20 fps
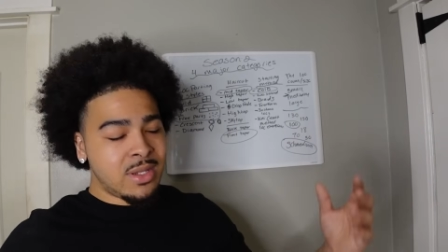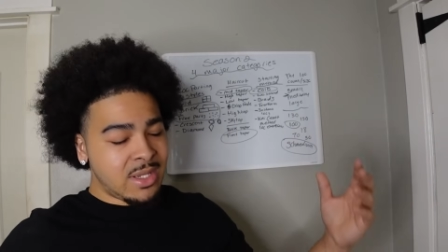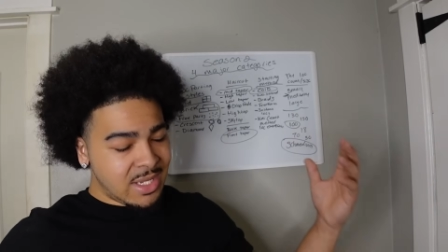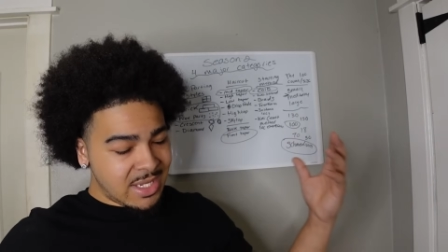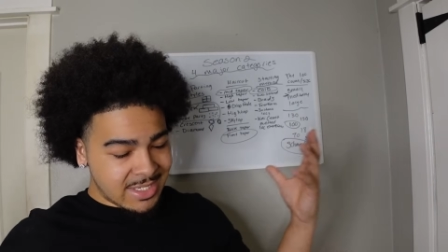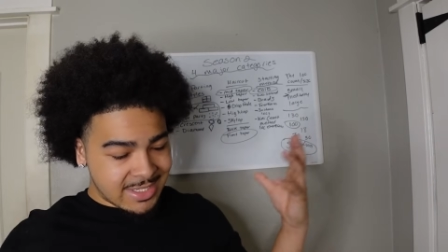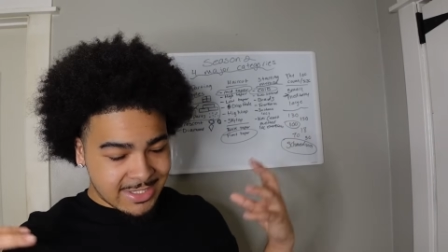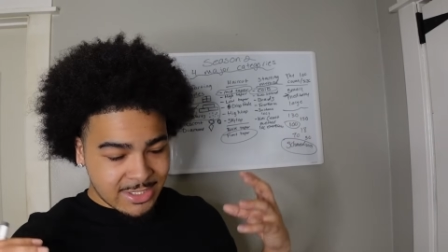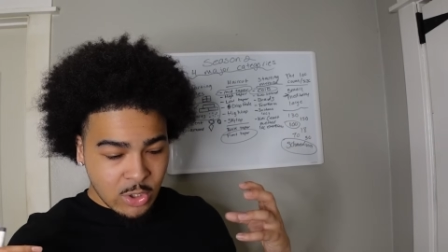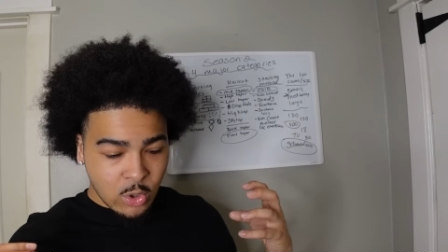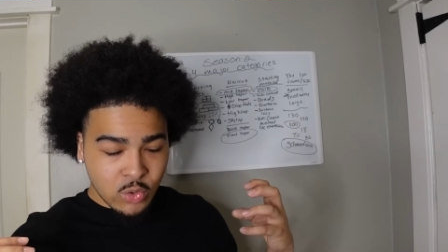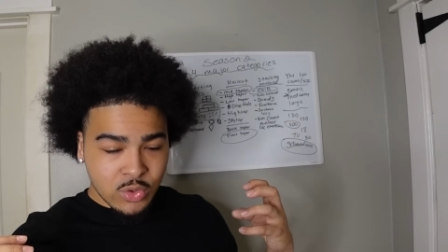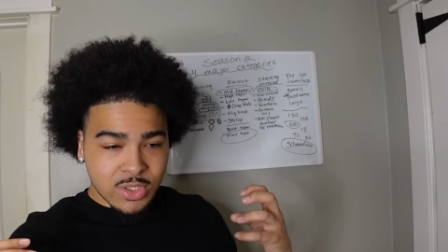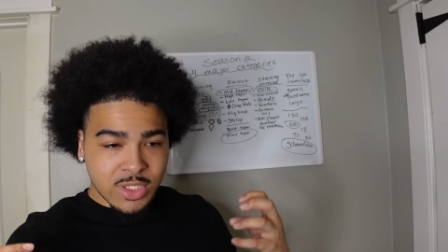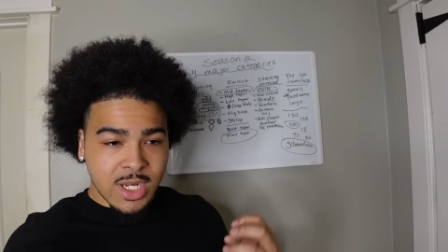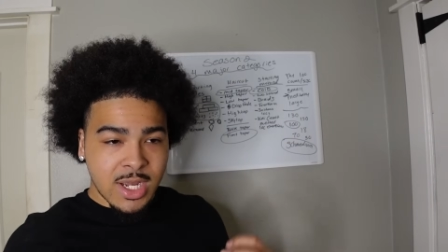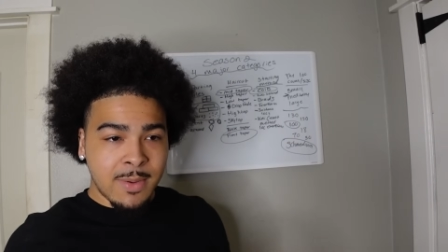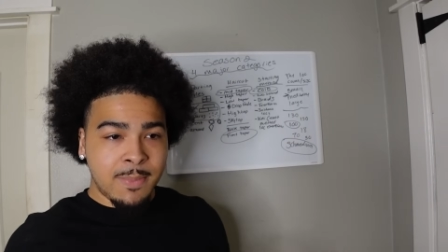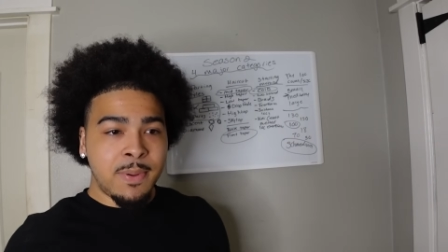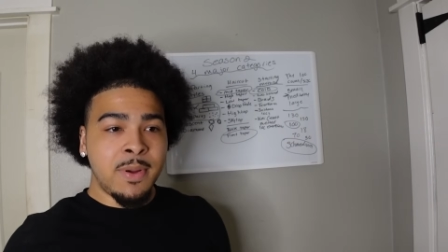It soaks
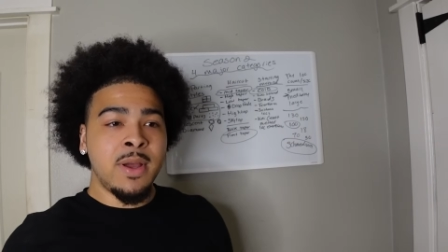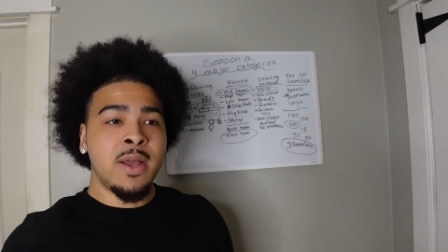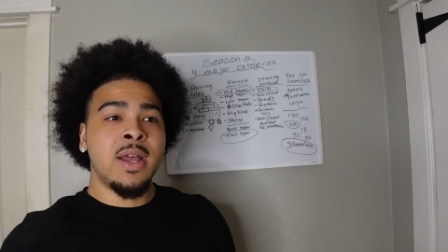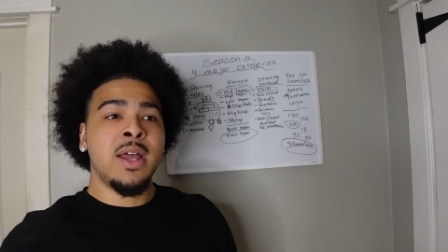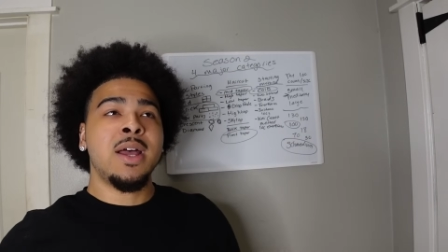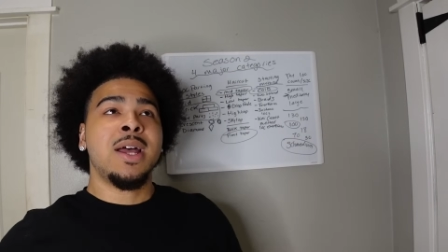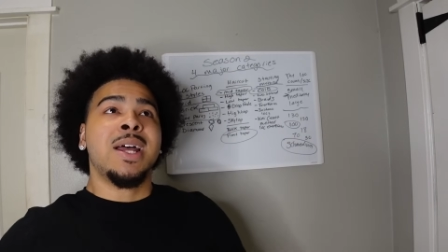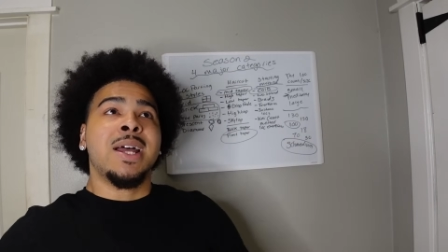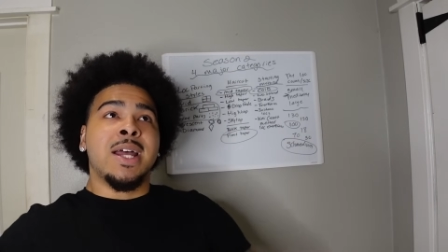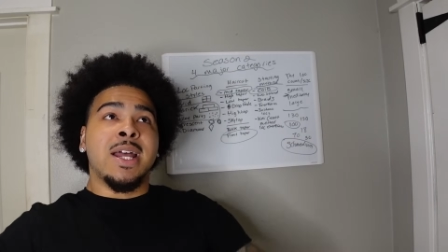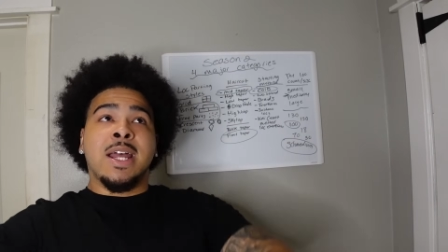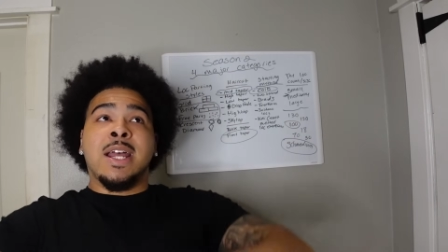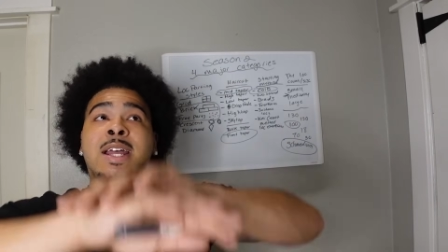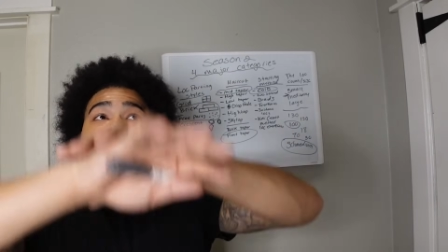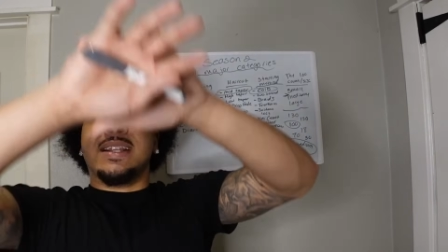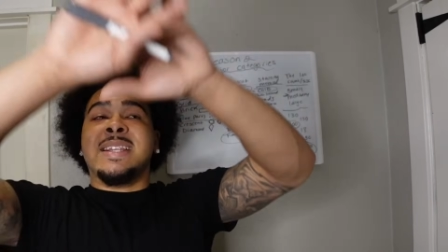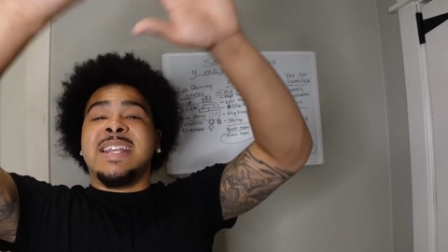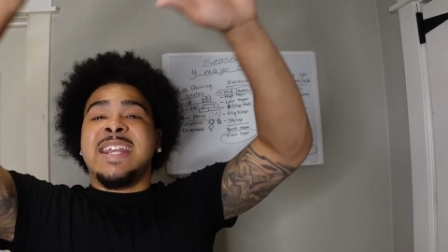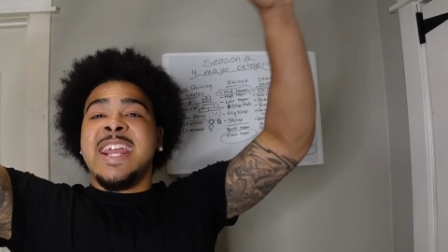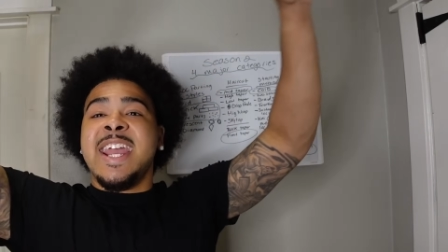up
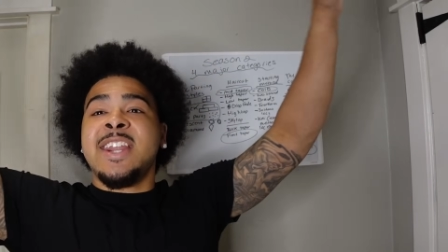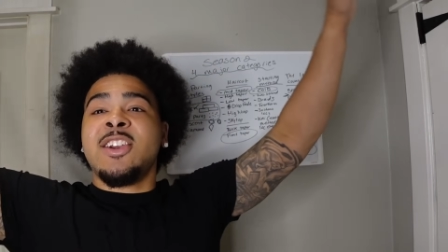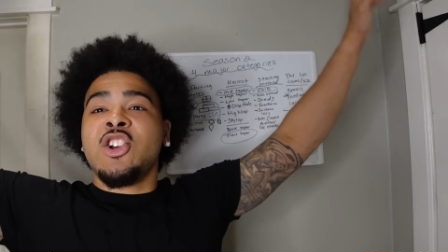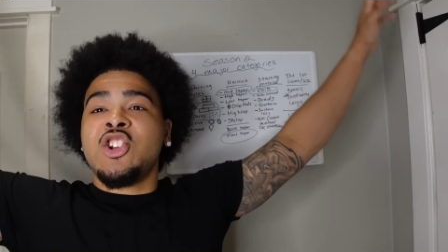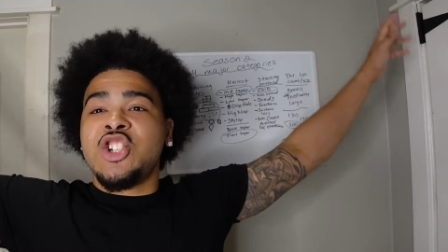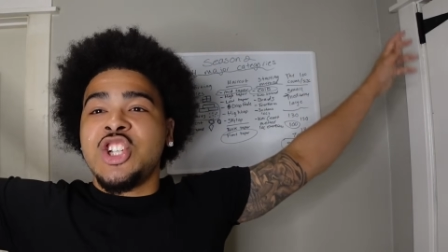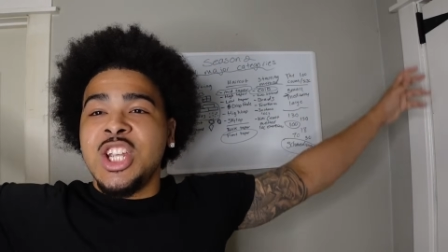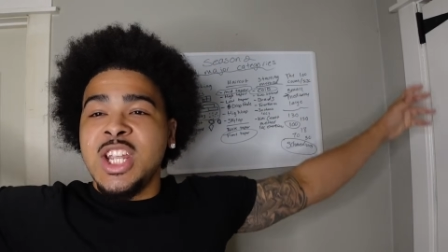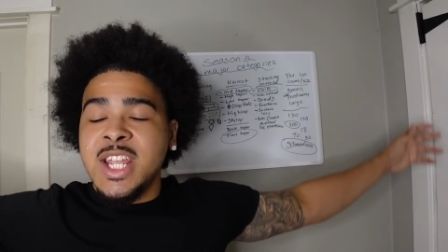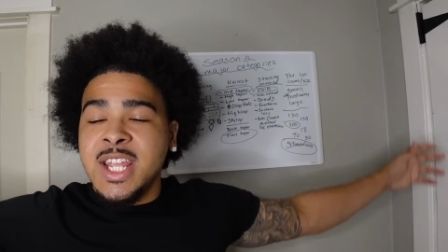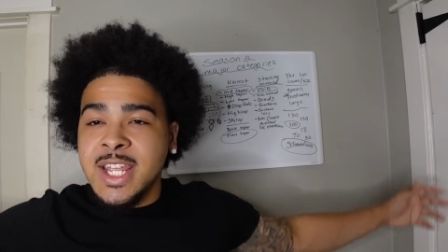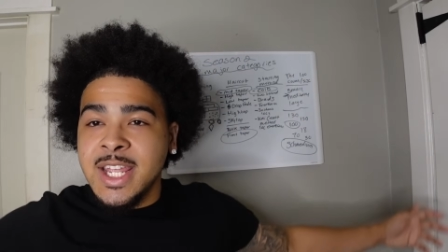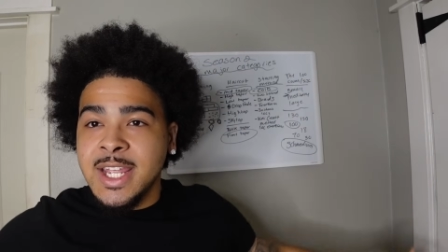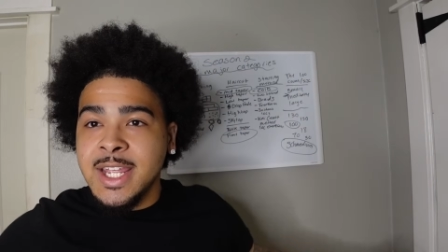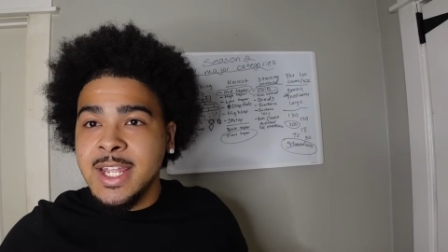the energy.